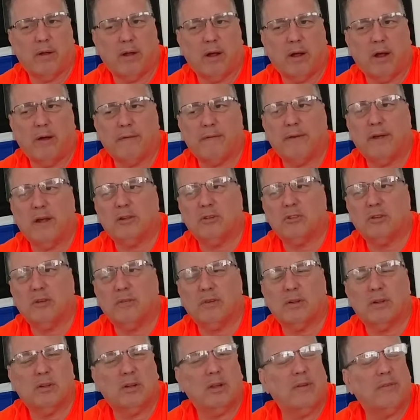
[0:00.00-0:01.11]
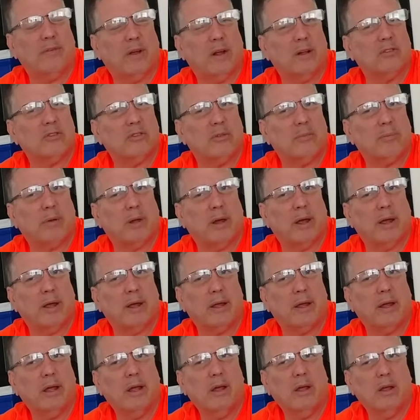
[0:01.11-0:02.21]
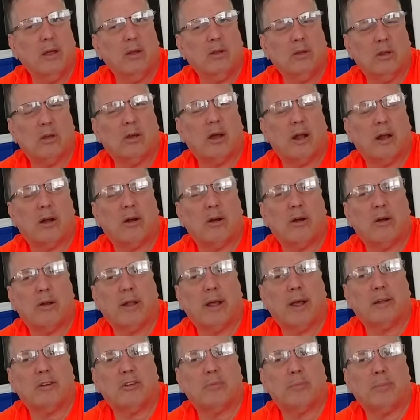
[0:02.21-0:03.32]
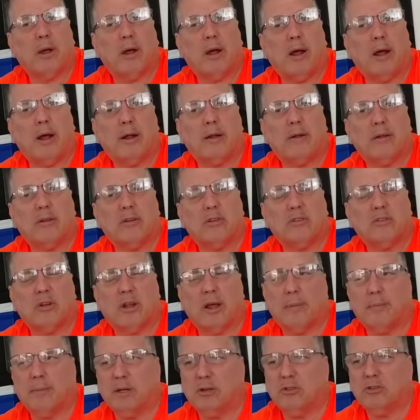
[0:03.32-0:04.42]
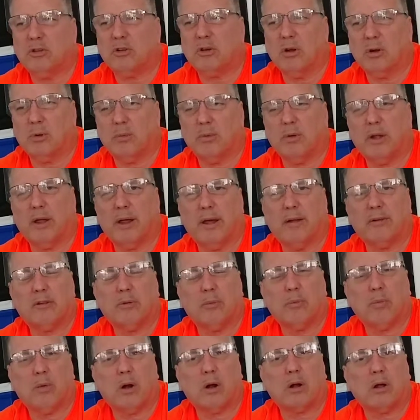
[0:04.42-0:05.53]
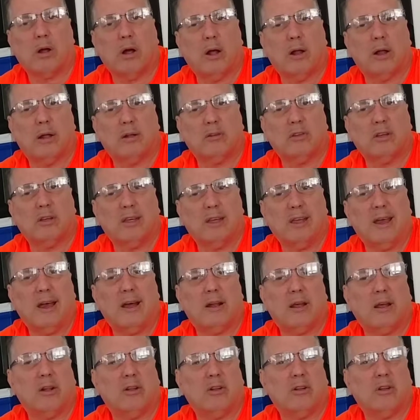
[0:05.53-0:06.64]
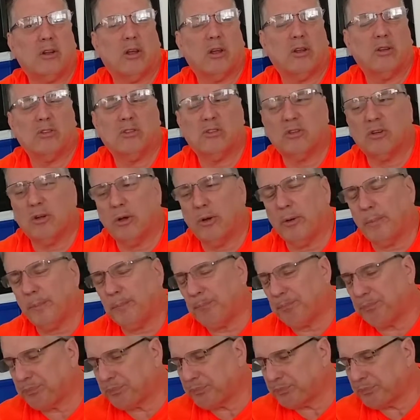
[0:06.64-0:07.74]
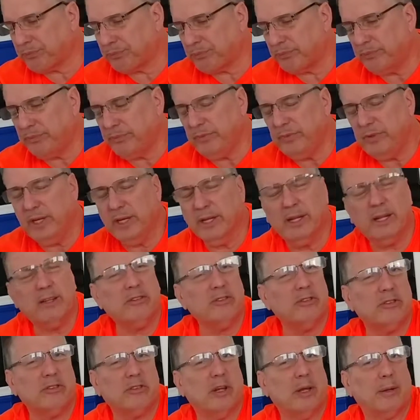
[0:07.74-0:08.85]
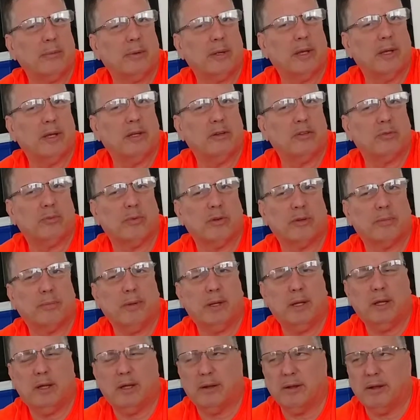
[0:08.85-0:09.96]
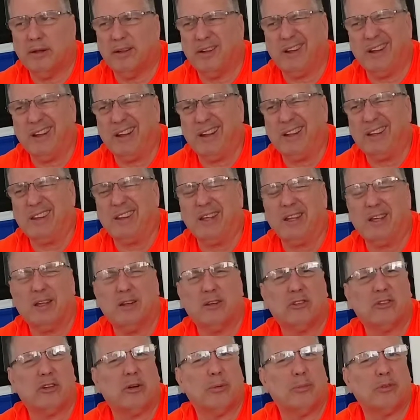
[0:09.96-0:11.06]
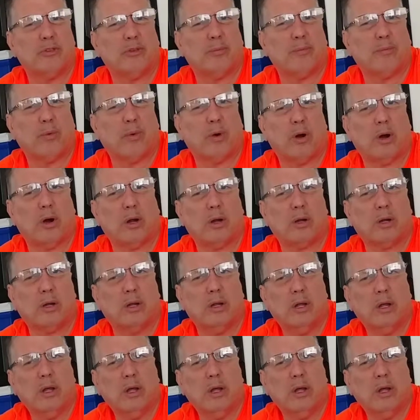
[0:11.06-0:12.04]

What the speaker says: offensive and defensive playing, you got to earn that spot. So that means you're going to really have to work on it to get it. So, and that's the same case with me and anything in terms of work.